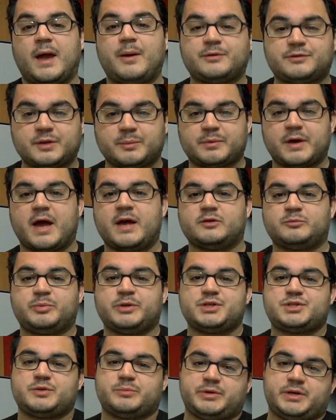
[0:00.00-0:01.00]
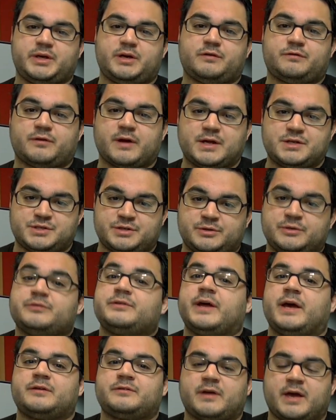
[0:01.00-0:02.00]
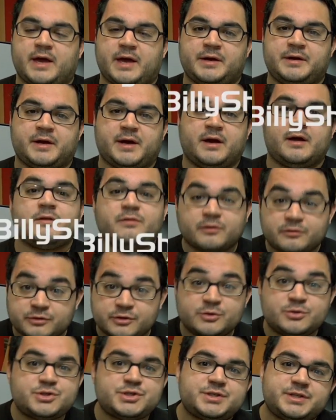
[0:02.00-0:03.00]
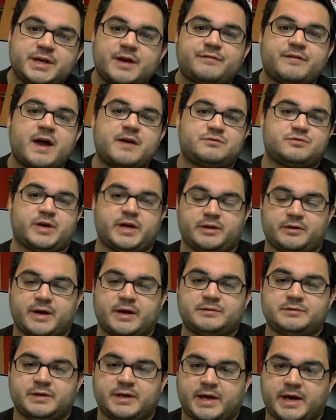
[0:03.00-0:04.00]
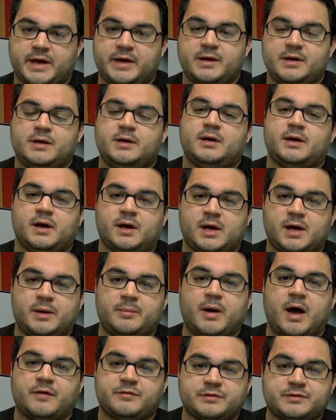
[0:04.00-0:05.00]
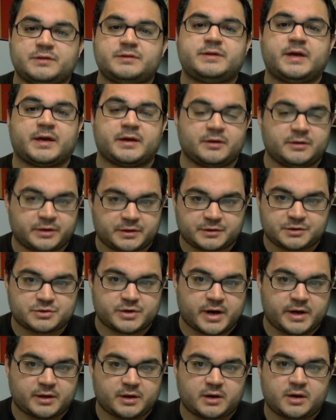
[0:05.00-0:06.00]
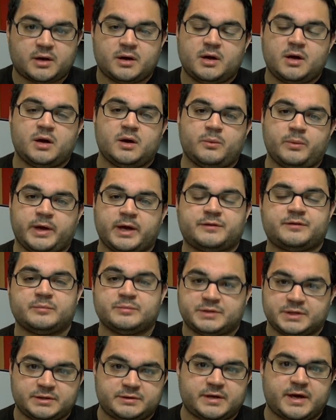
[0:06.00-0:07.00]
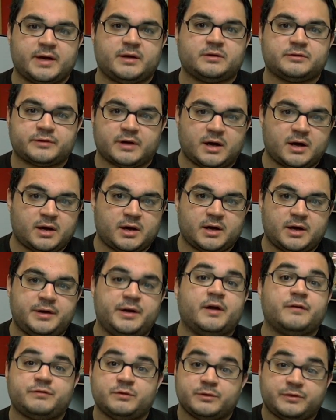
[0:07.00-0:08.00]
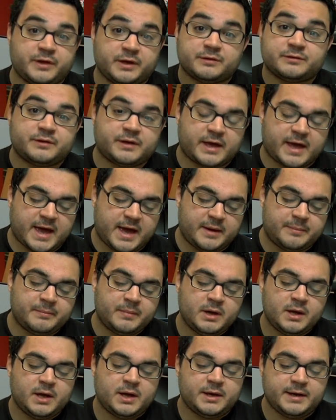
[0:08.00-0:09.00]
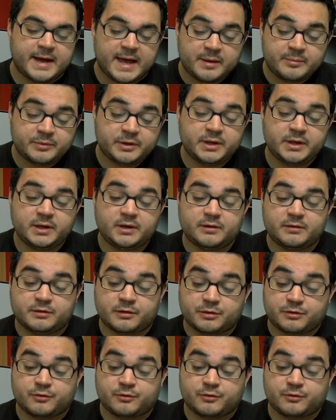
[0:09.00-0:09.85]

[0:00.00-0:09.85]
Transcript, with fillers: Hey, what's up, guys? Billy Shibley here for IG News Desk, and uh, there's a new GTA 5 trailer out today. Um, obviously, taking a look at the trailer, we get some details on a few things in the game, namely the